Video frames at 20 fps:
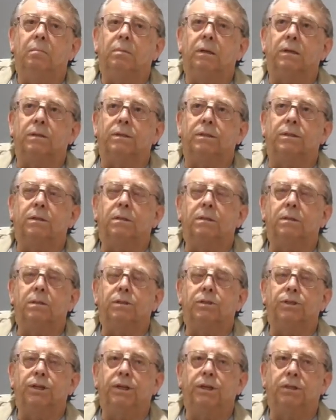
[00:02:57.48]
but
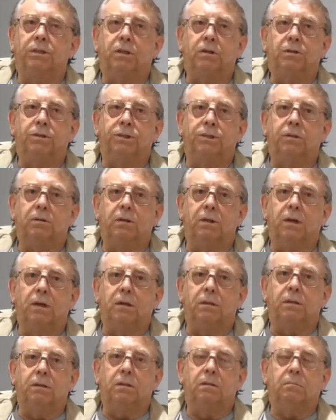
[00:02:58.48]
she's also
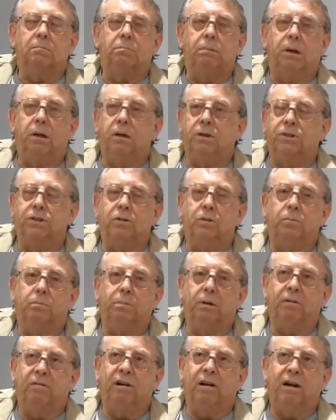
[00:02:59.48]
got partial
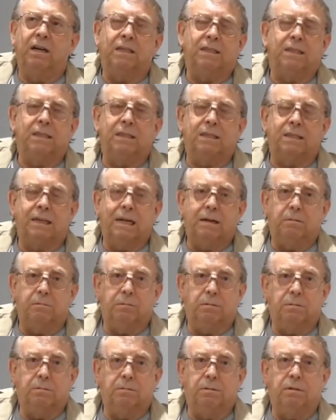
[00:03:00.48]
paralysis
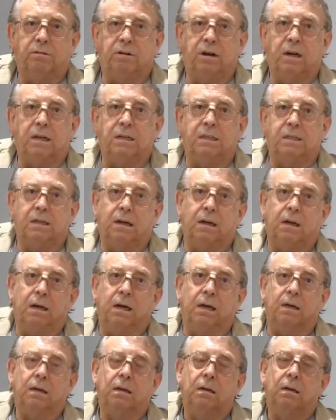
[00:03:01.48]
down the right
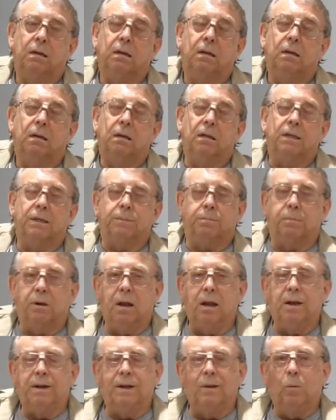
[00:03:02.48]
side, is
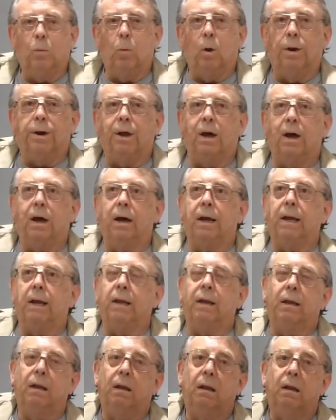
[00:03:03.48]
blind in one
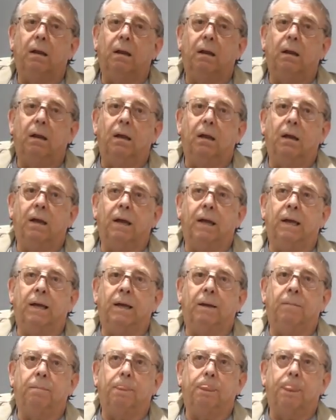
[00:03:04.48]

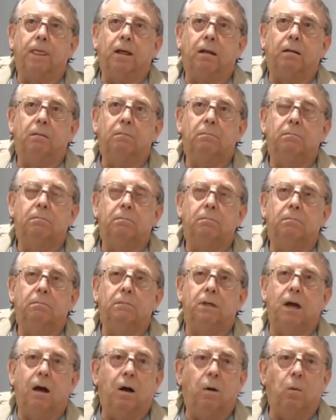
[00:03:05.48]
eye,
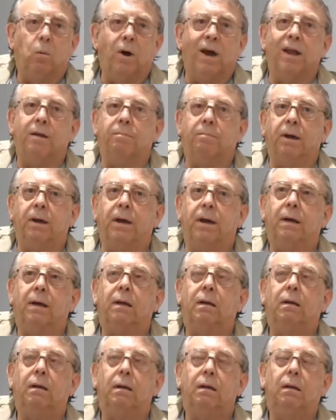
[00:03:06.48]
can't weight
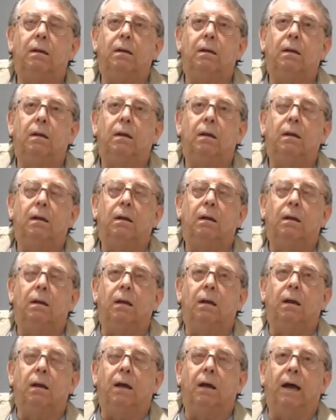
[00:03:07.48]
bear,
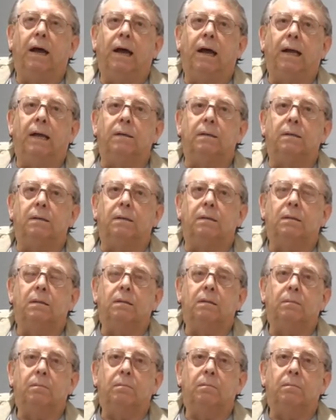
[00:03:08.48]
and